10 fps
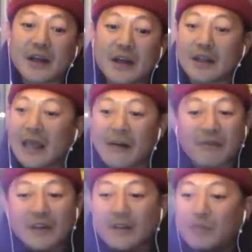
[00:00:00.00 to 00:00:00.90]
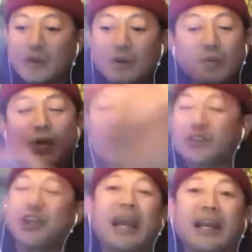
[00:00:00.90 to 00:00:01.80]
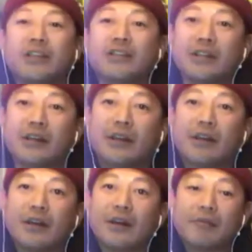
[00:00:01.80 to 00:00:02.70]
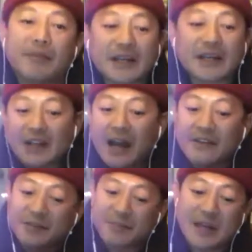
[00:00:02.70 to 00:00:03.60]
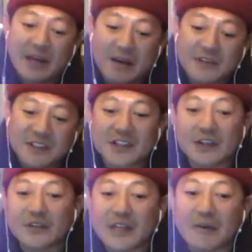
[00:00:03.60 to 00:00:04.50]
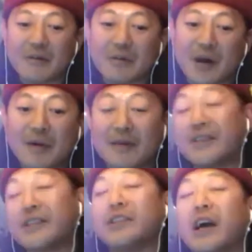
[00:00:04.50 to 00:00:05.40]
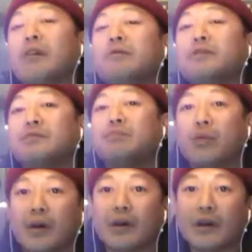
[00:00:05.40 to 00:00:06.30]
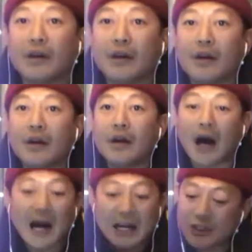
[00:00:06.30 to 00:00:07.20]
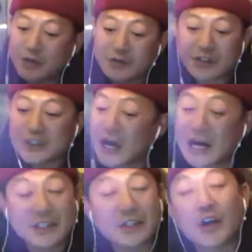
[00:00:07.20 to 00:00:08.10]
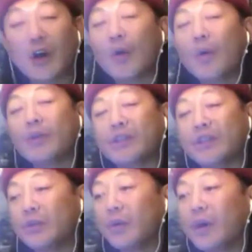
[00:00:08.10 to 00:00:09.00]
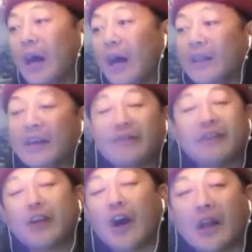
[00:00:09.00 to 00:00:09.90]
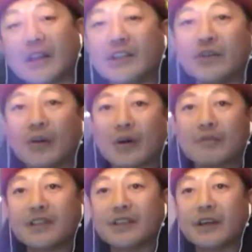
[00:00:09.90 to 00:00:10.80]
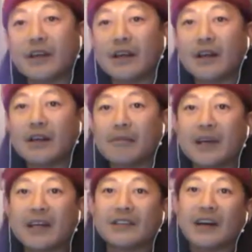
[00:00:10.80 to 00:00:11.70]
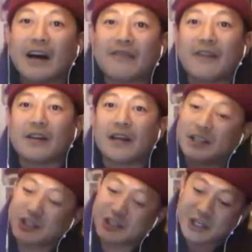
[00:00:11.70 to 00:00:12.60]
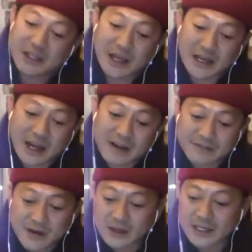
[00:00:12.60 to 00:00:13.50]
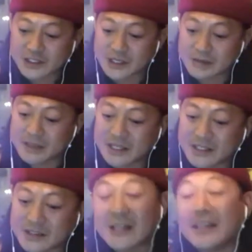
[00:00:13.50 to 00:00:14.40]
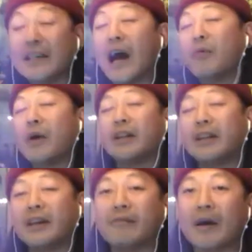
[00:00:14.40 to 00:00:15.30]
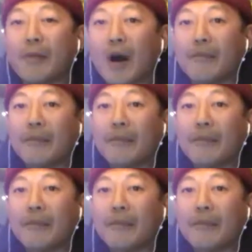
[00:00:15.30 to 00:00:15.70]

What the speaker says: the world changed. Because I spent every single day with my mom since I was born. I chose not to go to live in college dorms because I felt like shit. Like, I felt like shit because I did not want to leave my mom.